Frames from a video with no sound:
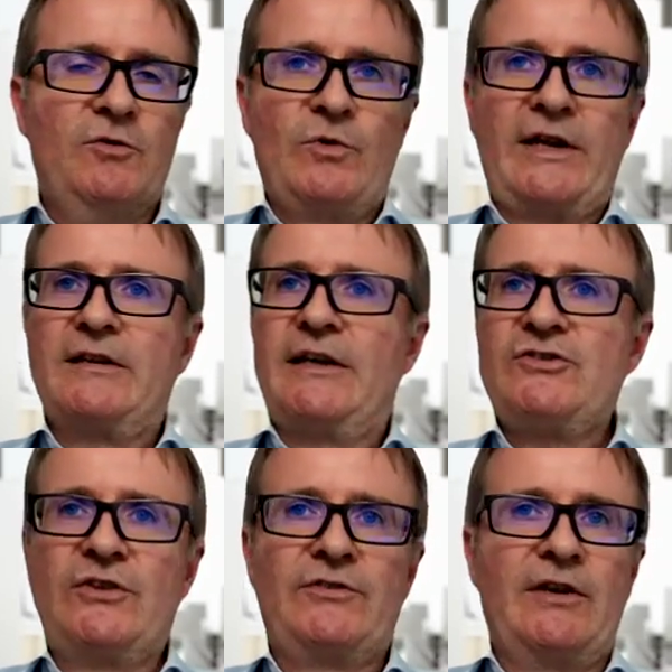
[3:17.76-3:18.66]

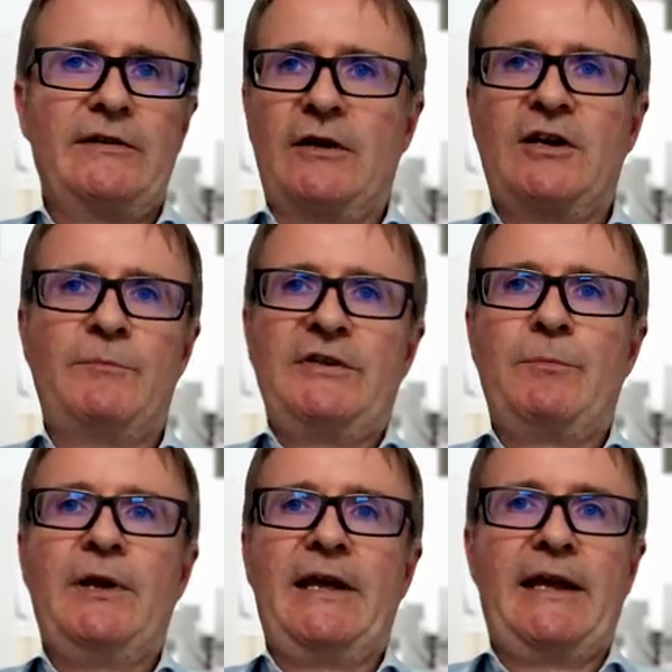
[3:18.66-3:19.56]
Regulations did not come into
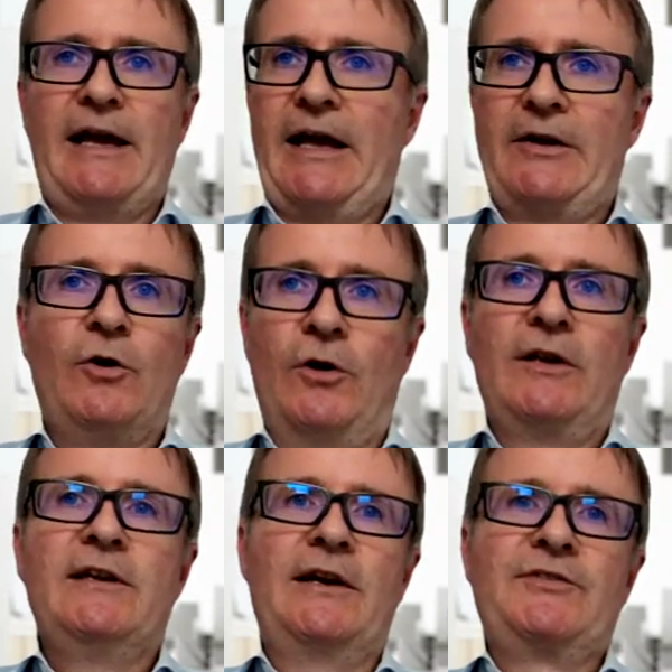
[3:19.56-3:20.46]
play at
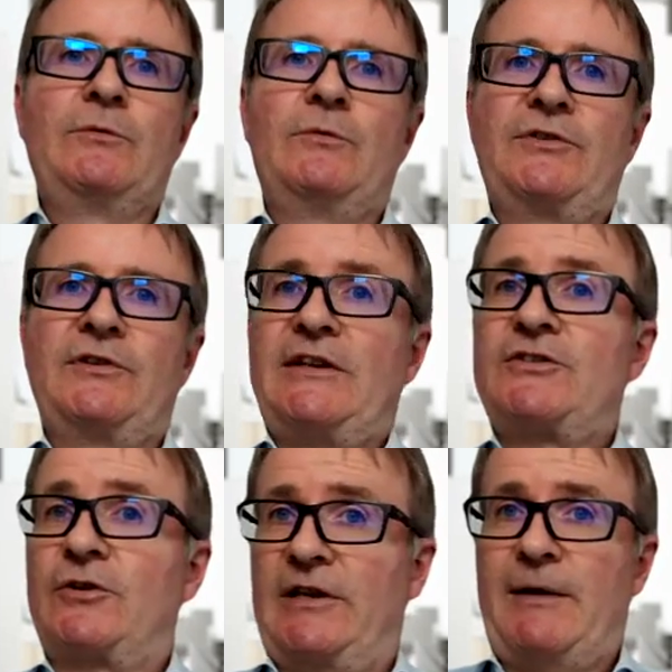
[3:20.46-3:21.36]
all, as it was an
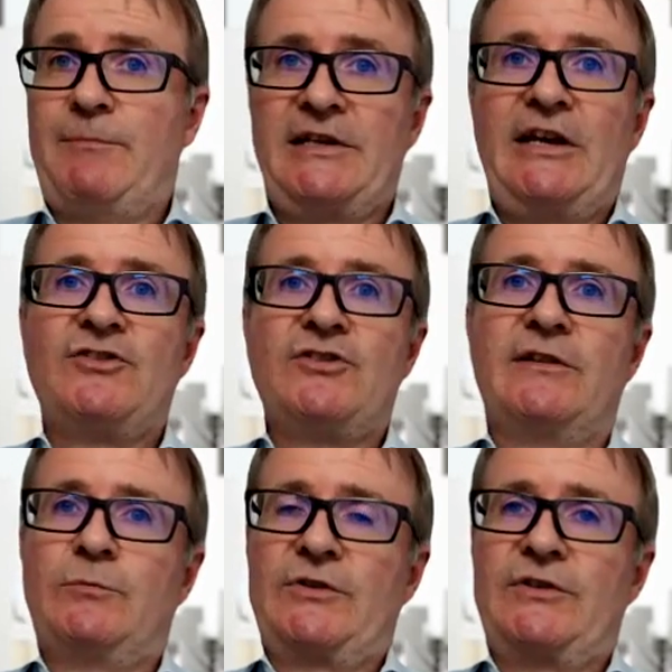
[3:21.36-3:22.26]
internal
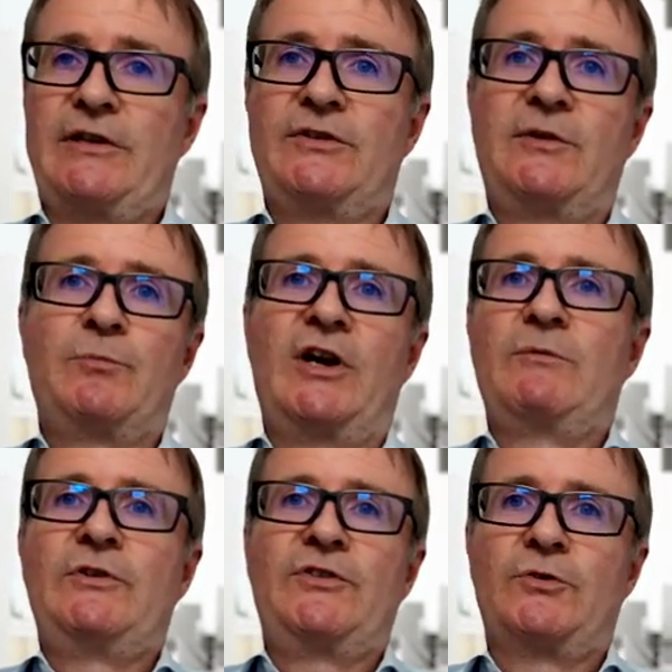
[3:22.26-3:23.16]
application that was not the
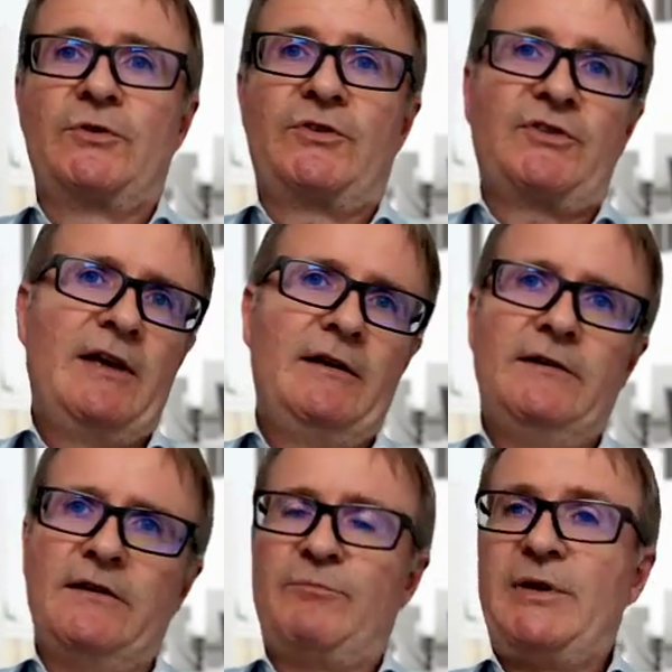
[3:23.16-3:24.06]
primary source
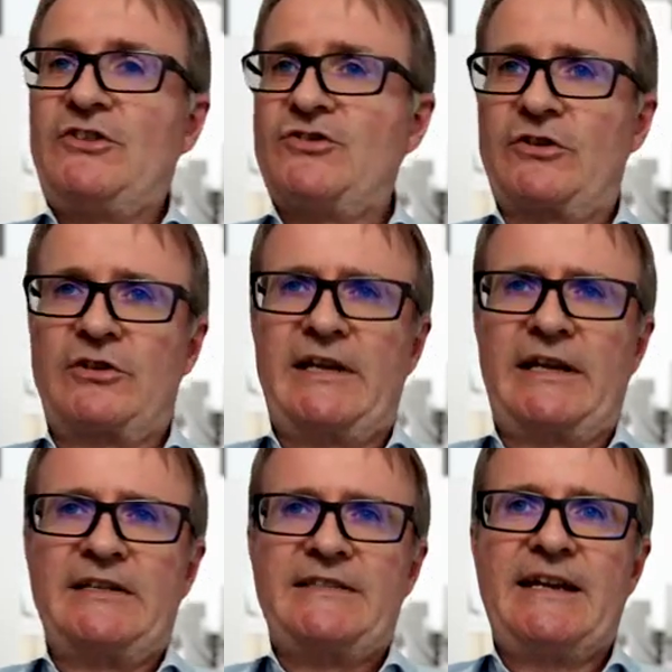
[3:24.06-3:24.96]
of patient or
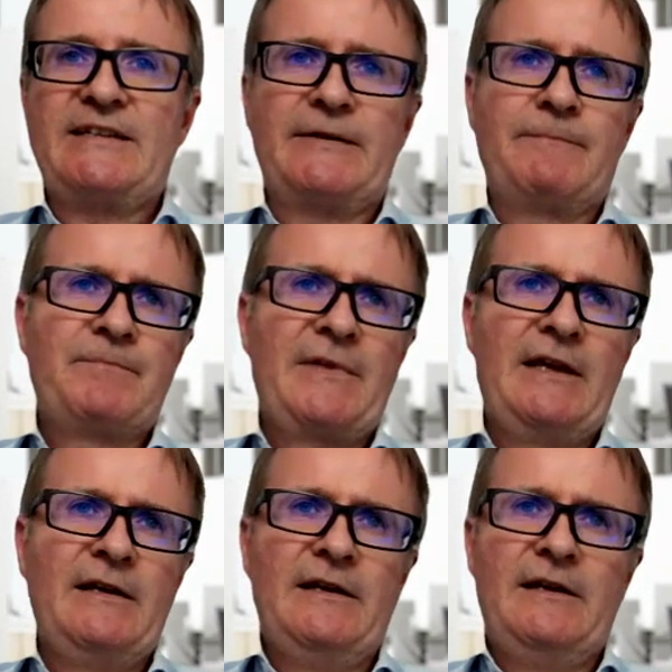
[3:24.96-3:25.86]
clinical data.
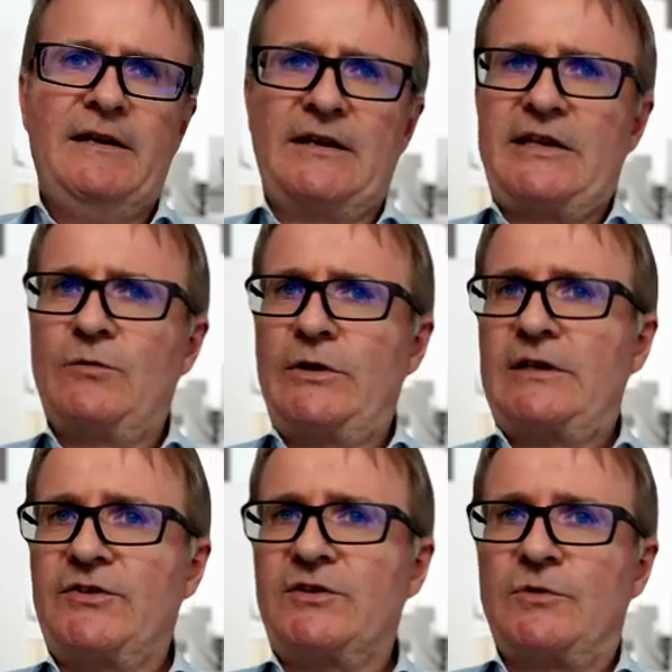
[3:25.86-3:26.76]
And the only
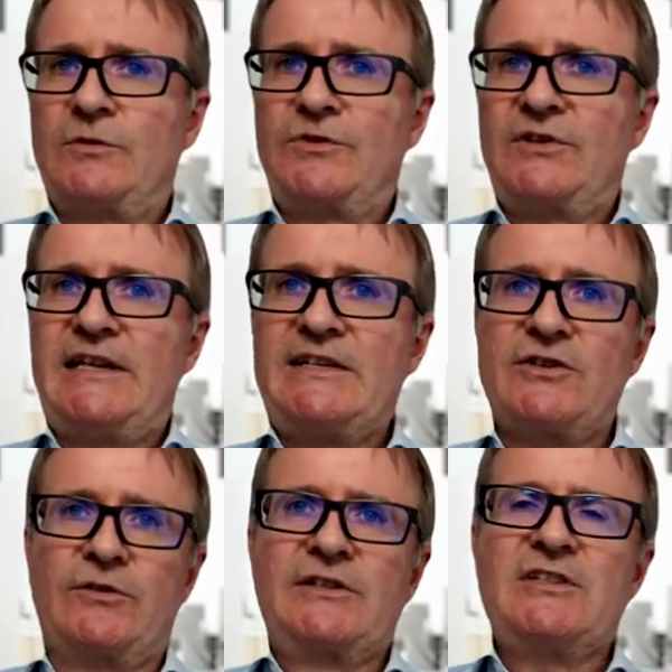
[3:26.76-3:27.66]
customer was an
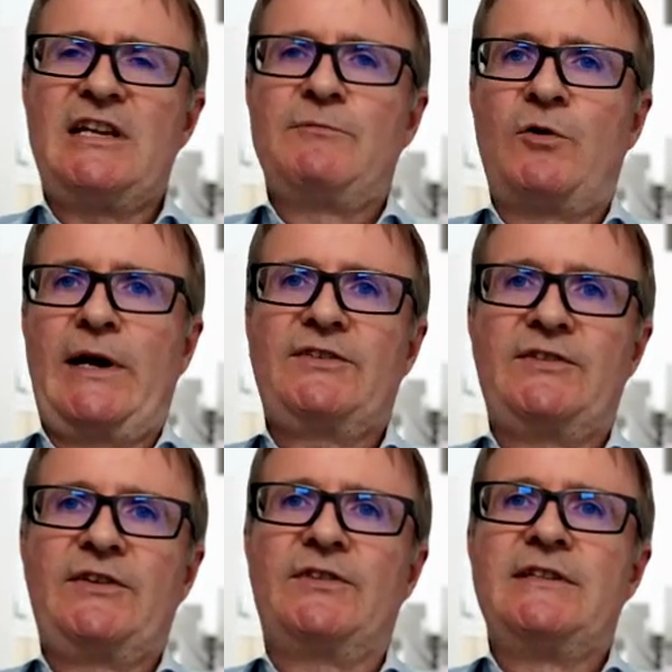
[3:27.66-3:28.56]
internal team who
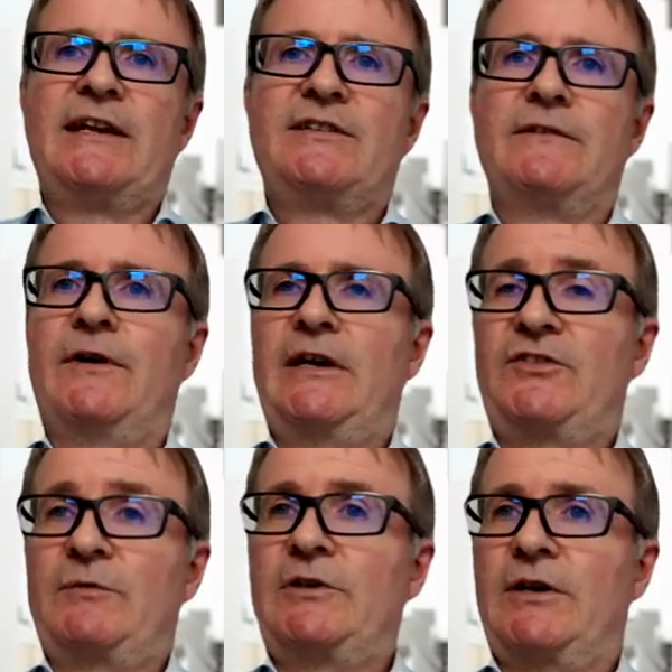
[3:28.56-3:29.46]
accessed the data via
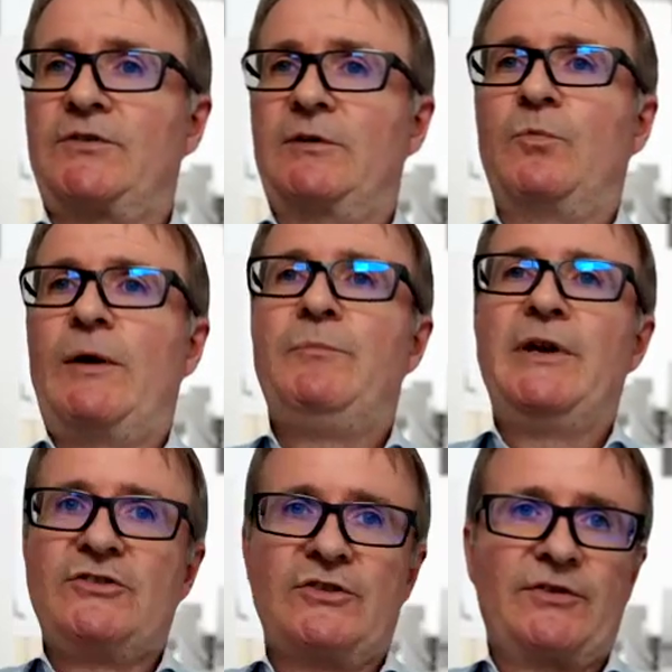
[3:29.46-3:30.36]
some custom web
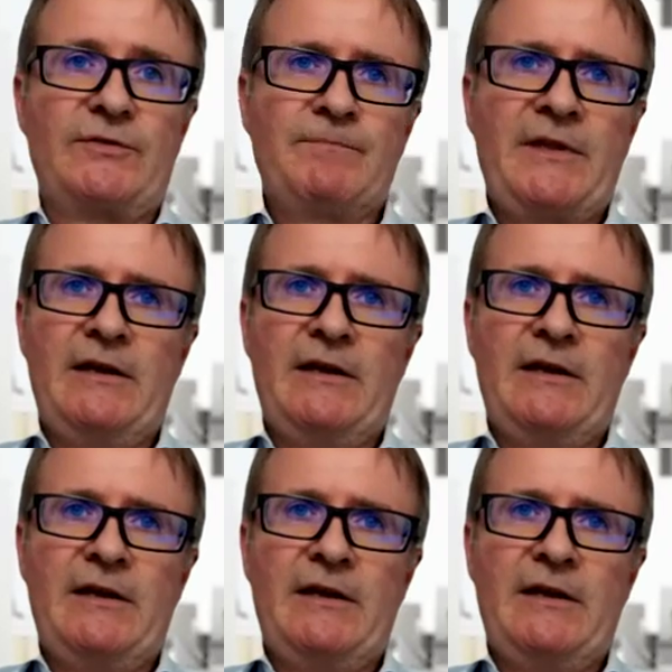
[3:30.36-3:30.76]
pages.